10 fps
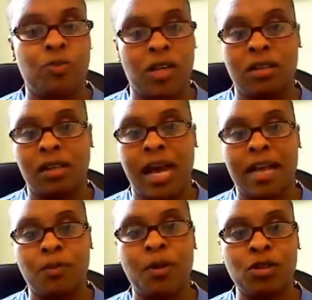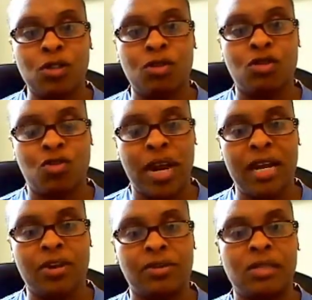In addition, we also
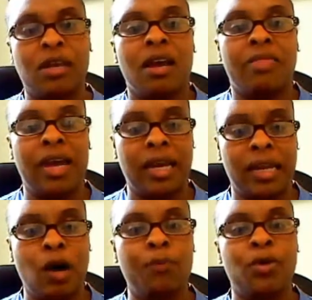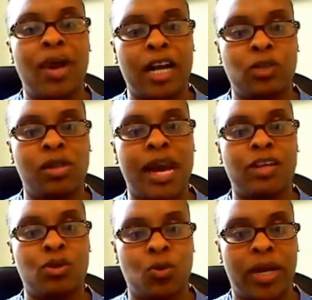have specialized personal trainers